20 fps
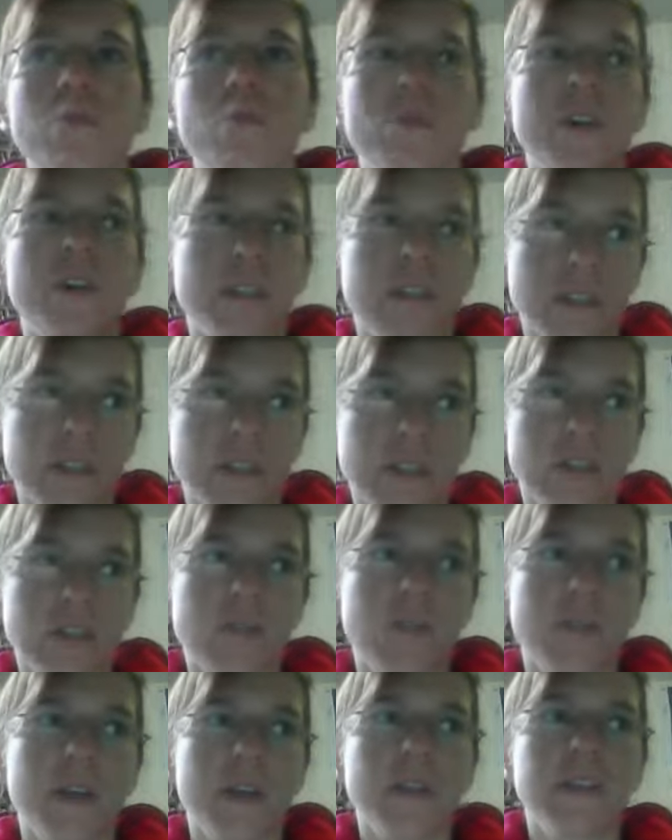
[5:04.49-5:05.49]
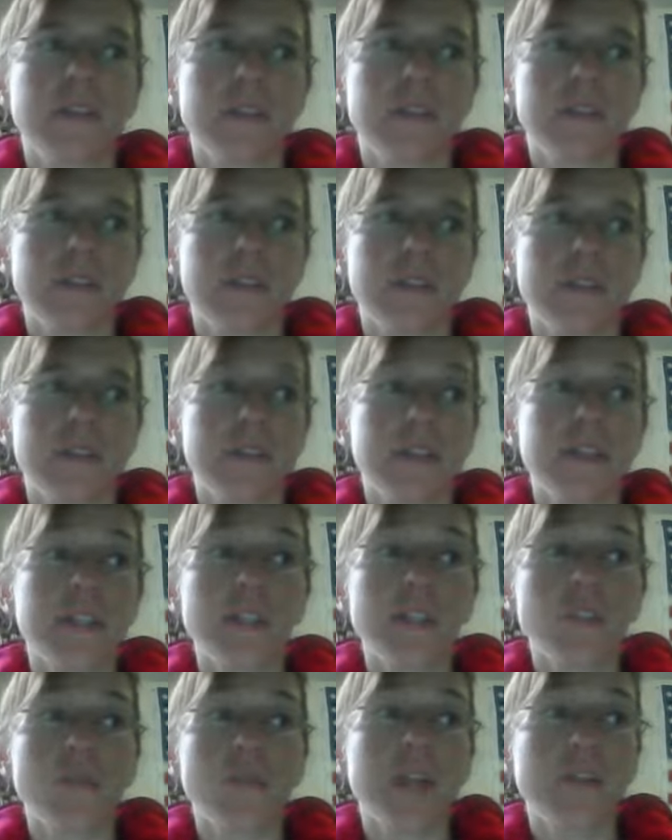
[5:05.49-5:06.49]
for in a situation
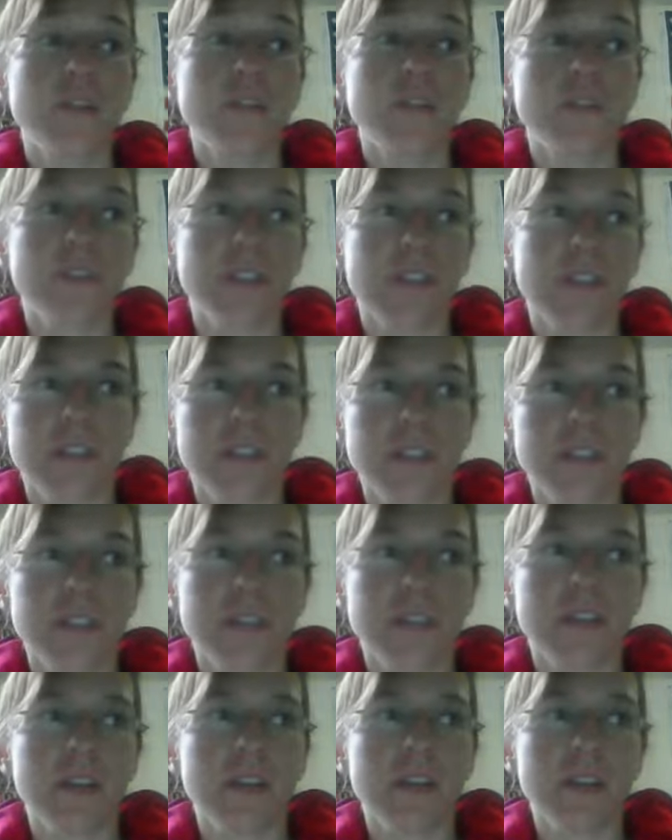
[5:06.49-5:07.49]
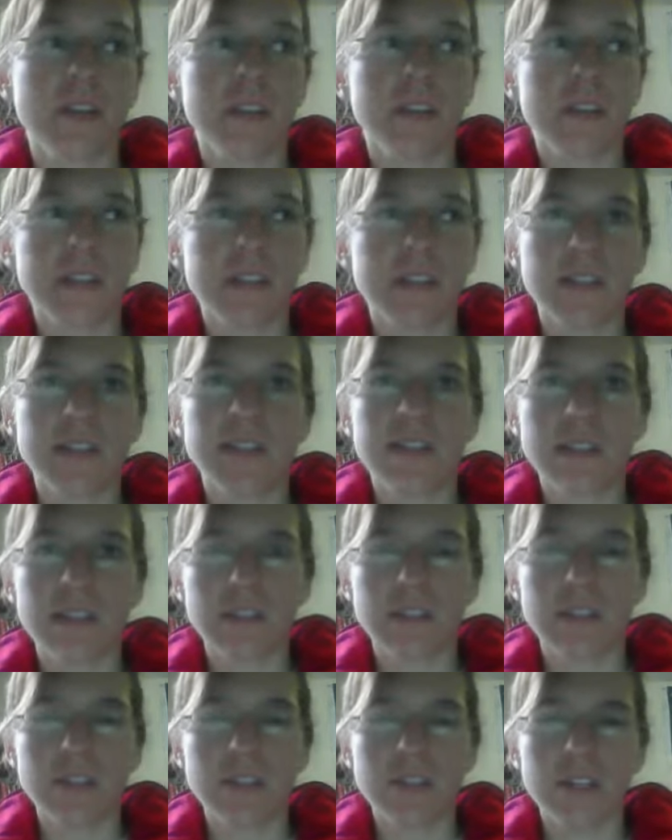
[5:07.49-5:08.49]
such as the sentence that
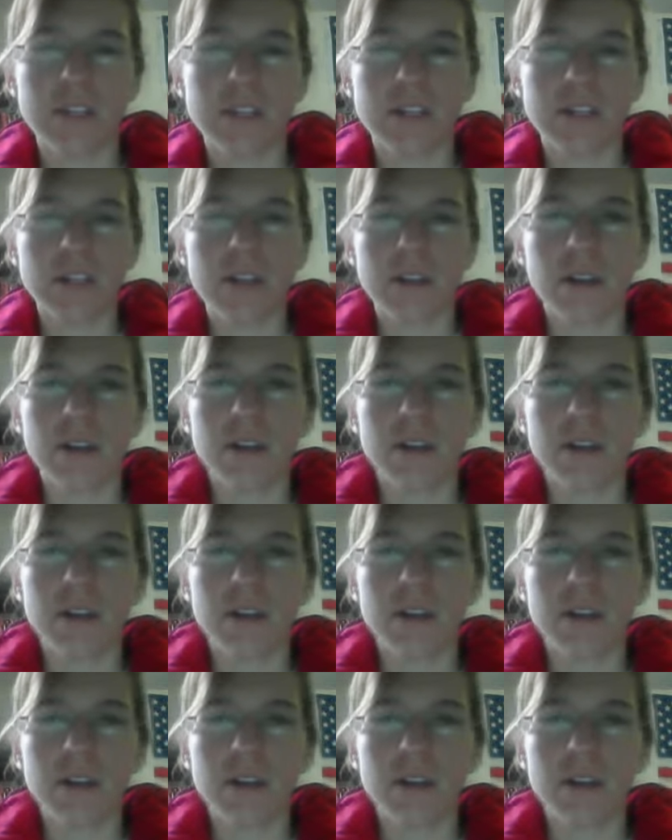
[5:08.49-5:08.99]
I just